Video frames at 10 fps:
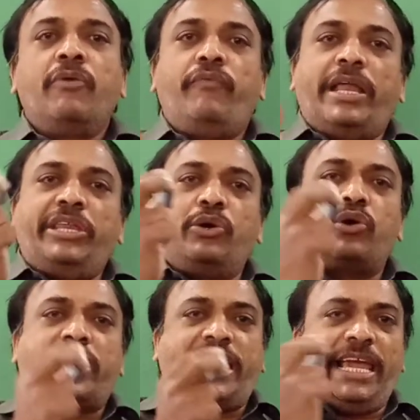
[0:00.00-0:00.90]
When
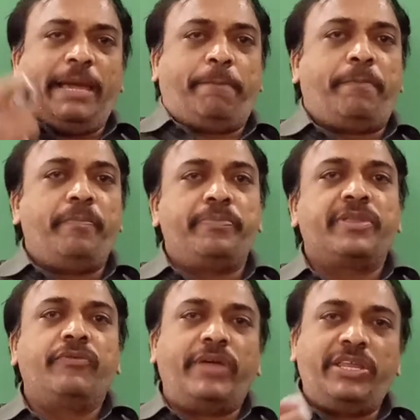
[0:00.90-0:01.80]
you
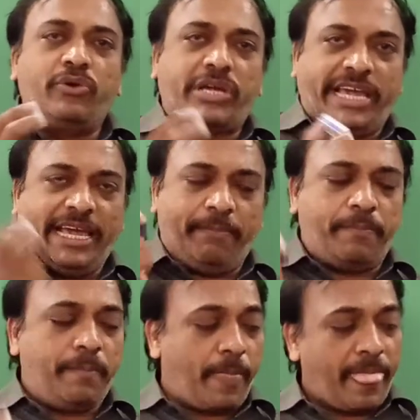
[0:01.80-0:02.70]

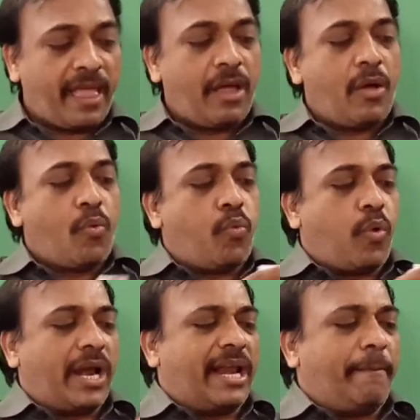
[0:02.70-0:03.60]
keep
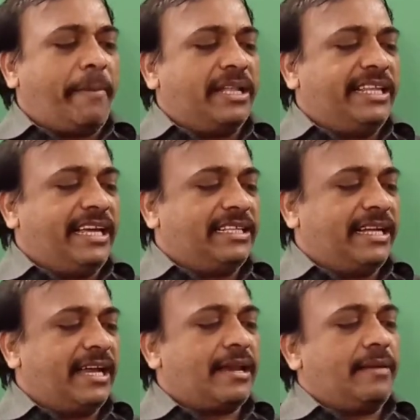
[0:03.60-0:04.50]
one upon the
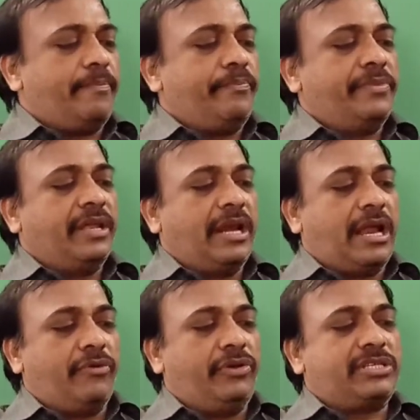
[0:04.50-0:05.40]
other,
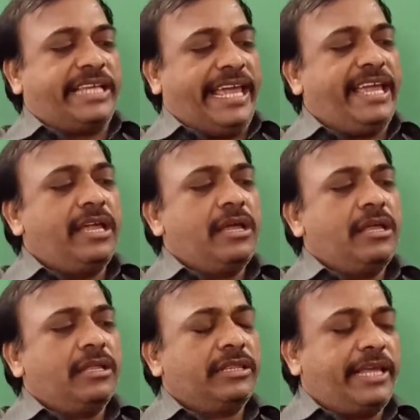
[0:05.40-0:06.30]
now you
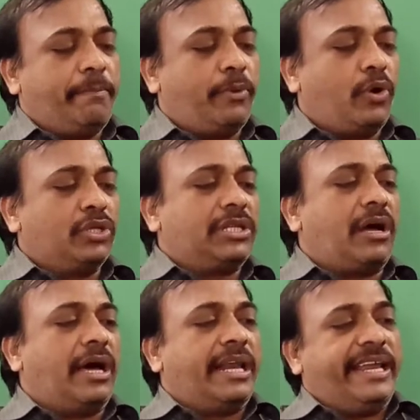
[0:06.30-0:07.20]
see, they both
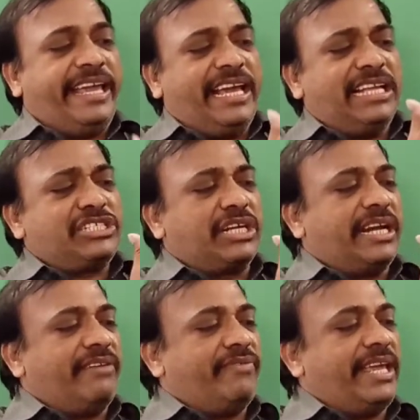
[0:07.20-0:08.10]
are, each and
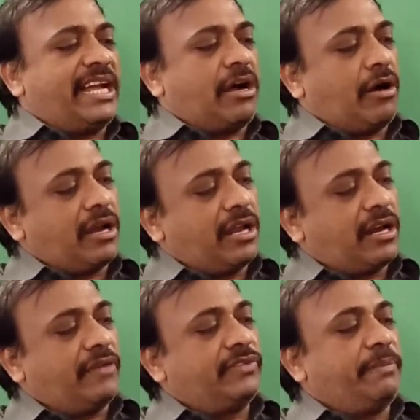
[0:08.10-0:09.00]
every corner
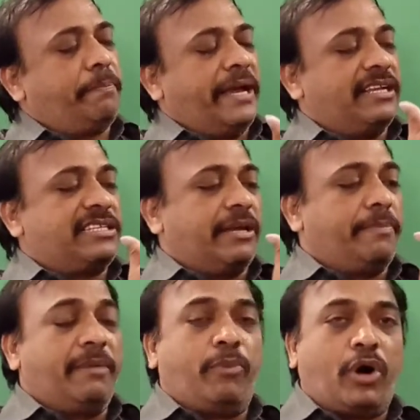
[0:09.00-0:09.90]
of the
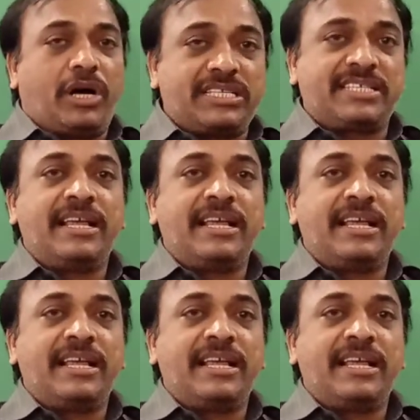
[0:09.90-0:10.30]
staple box